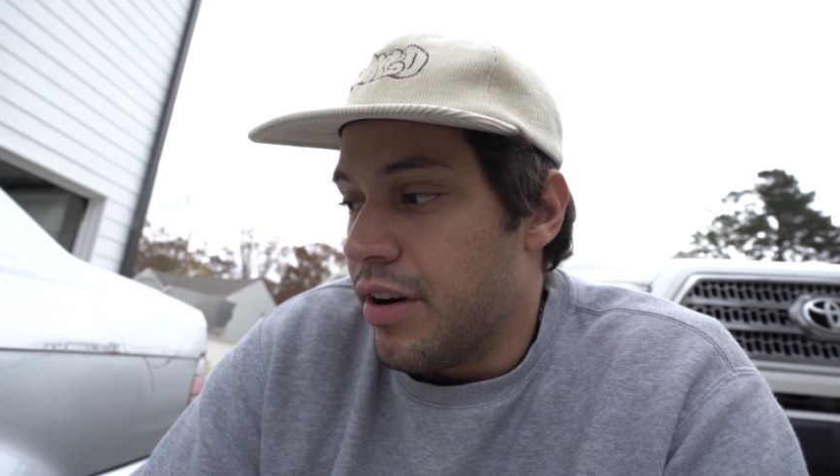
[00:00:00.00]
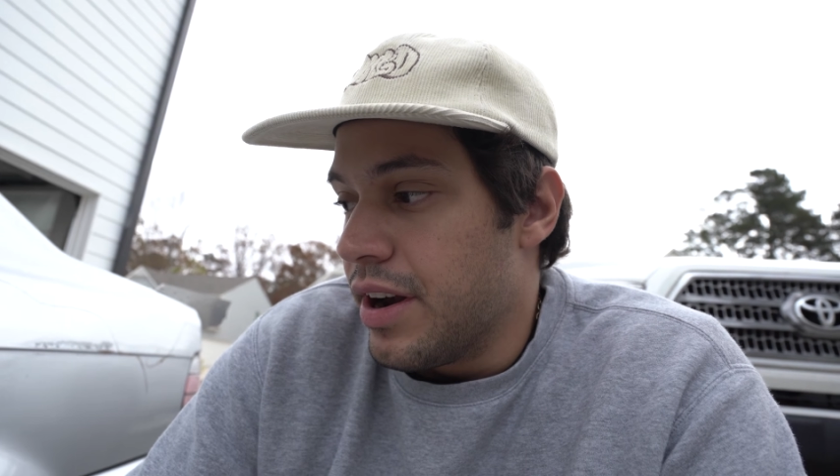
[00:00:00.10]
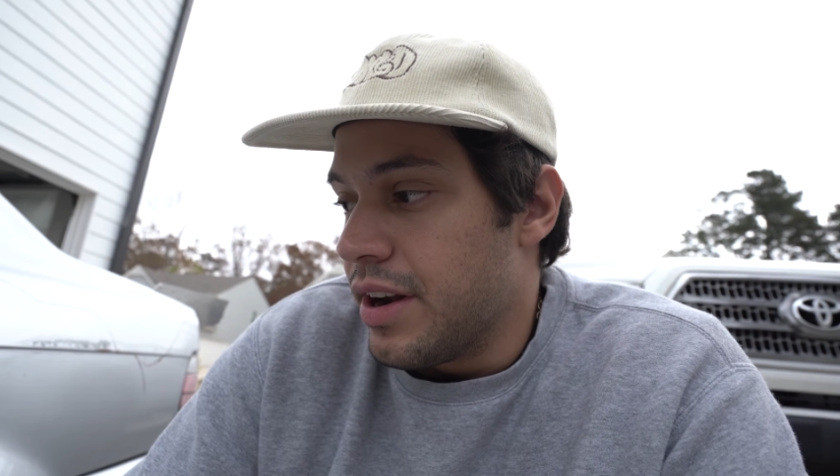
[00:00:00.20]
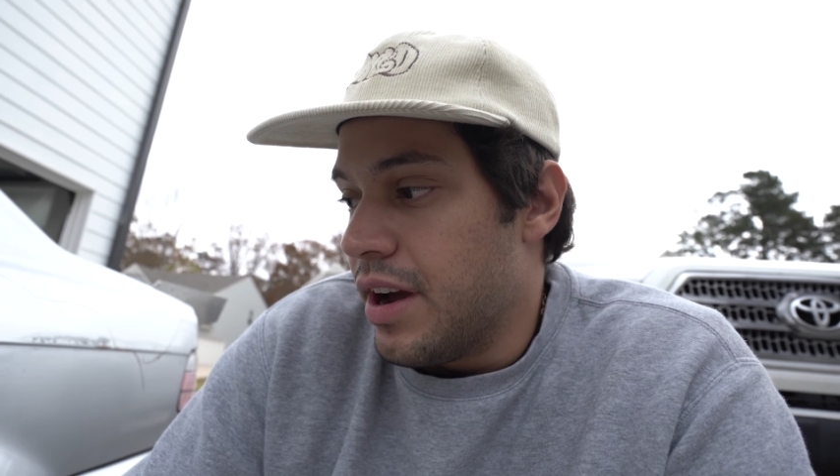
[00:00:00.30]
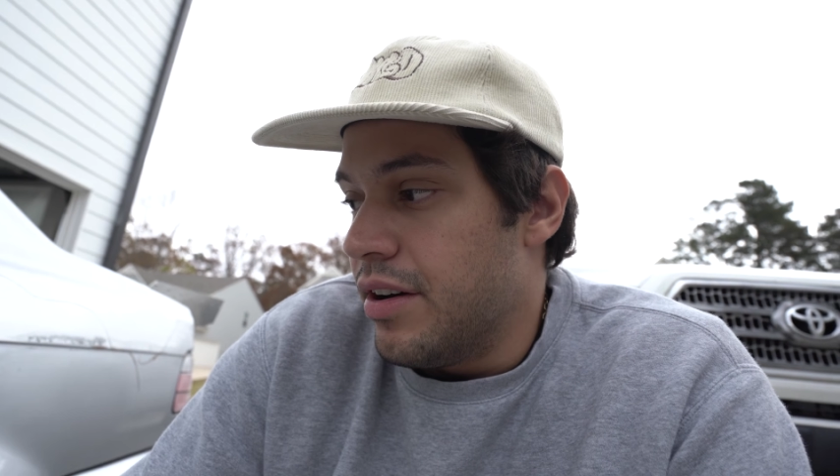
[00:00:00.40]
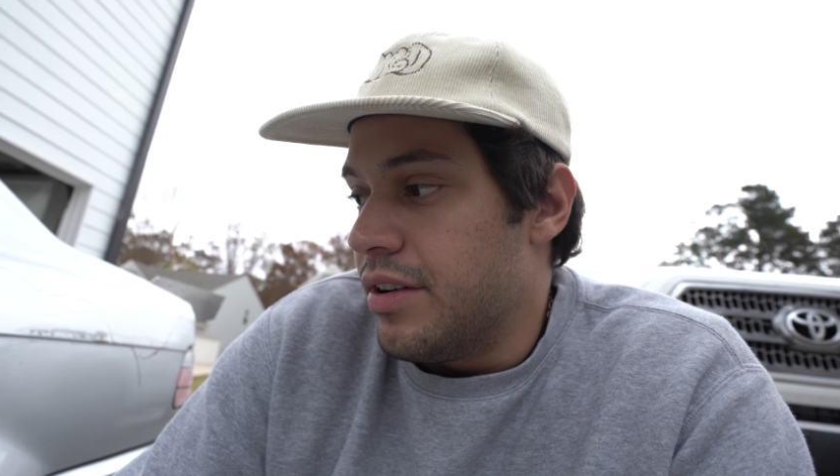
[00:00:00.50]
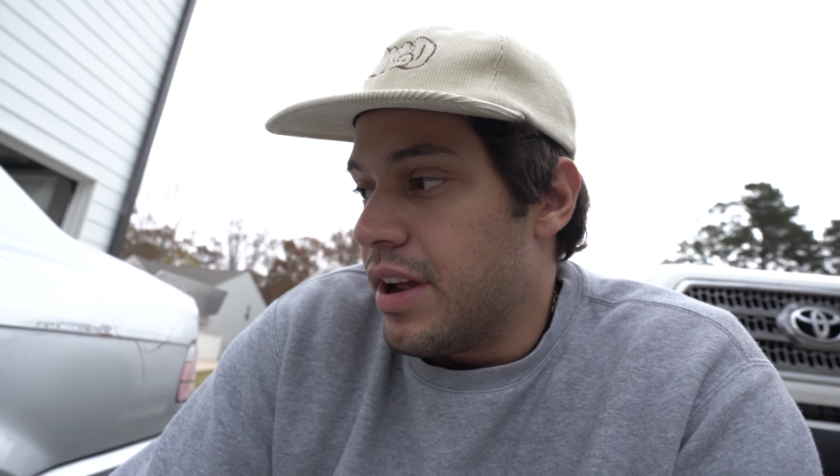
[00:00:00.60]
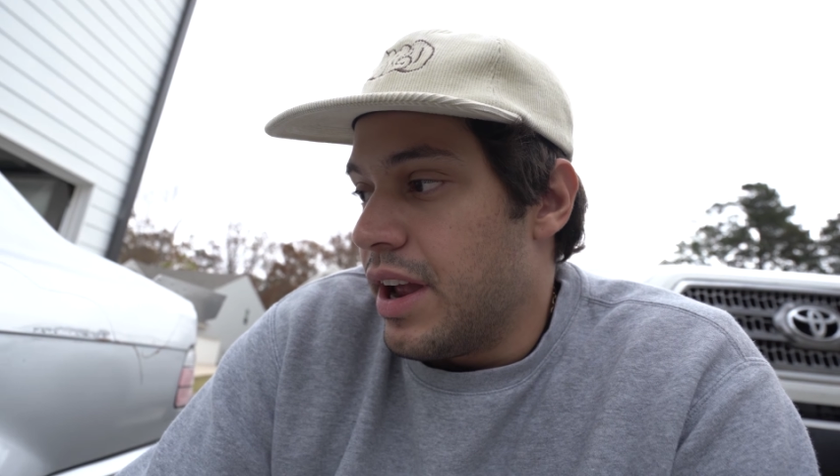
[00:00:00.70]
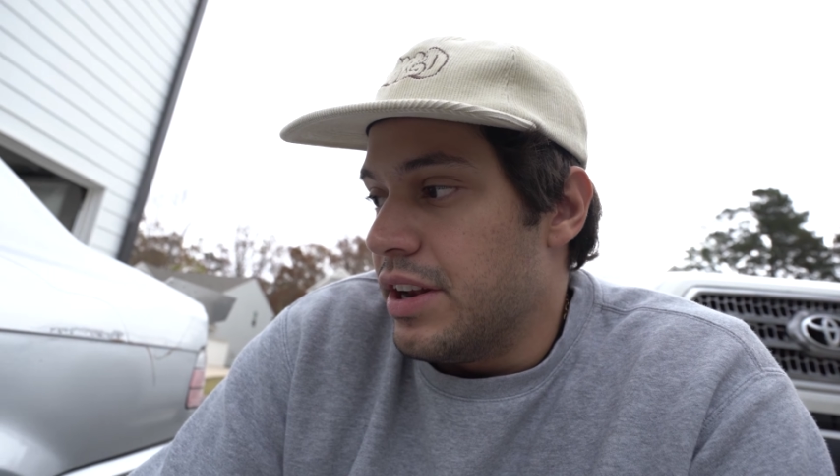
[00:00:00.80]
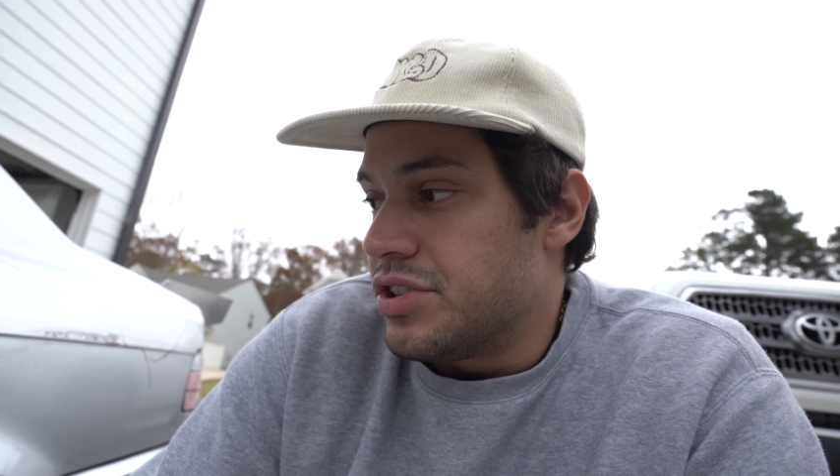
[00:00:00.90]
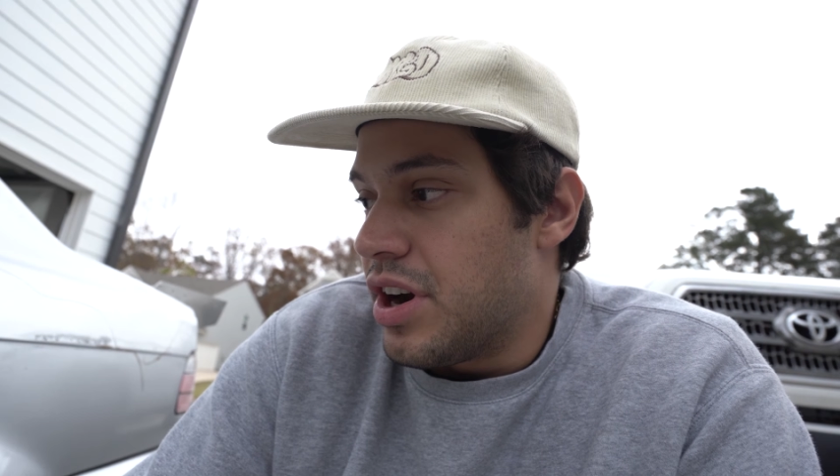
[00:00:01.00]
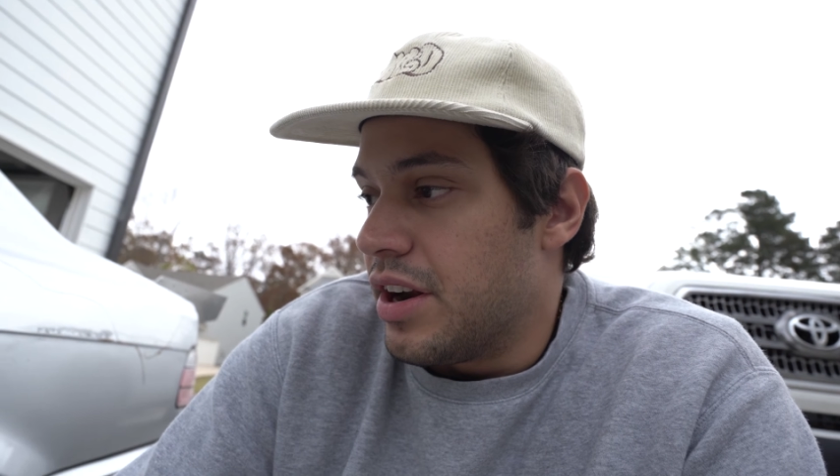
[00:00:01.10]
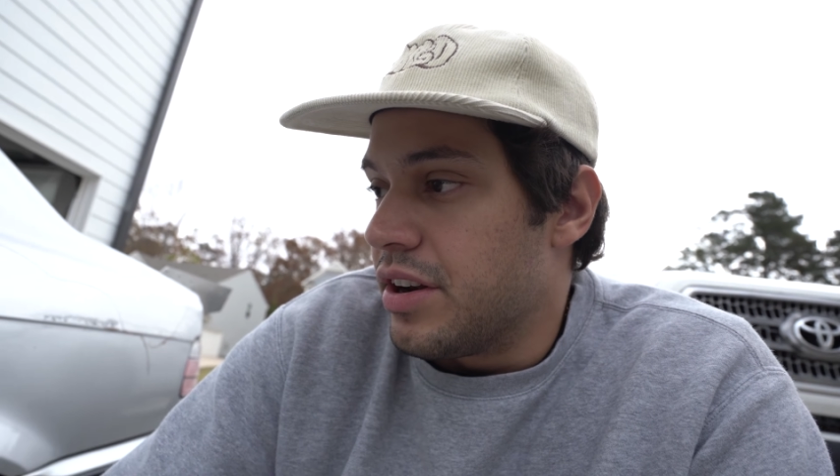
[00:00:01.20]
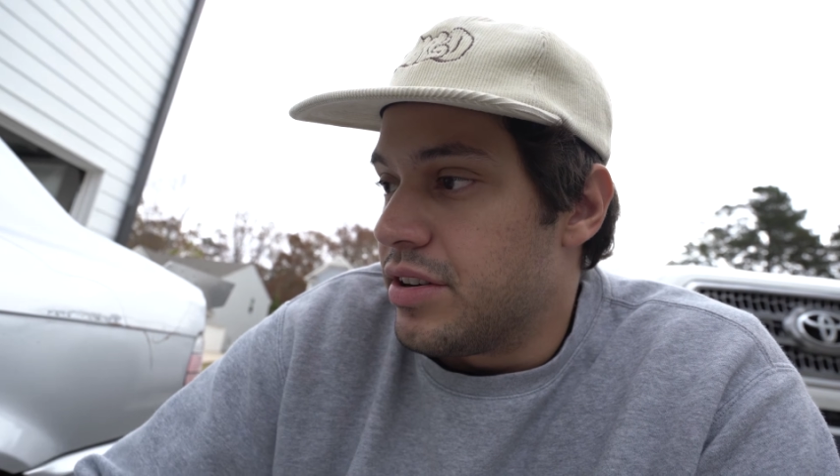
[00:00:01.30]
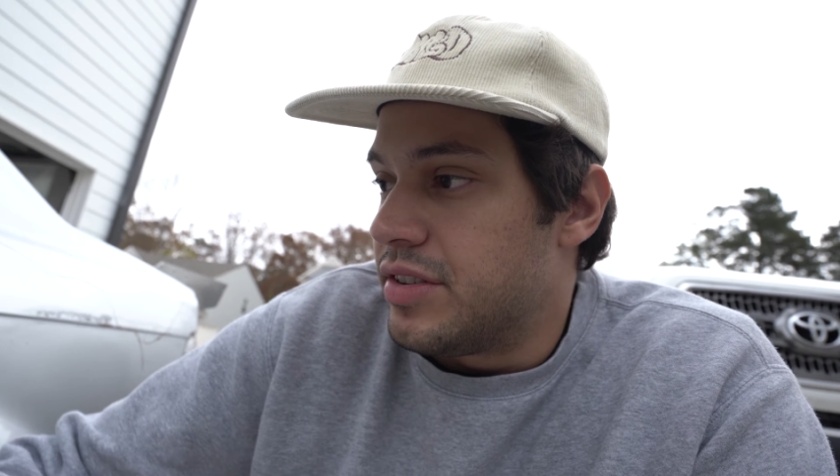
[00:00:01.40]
right now and try to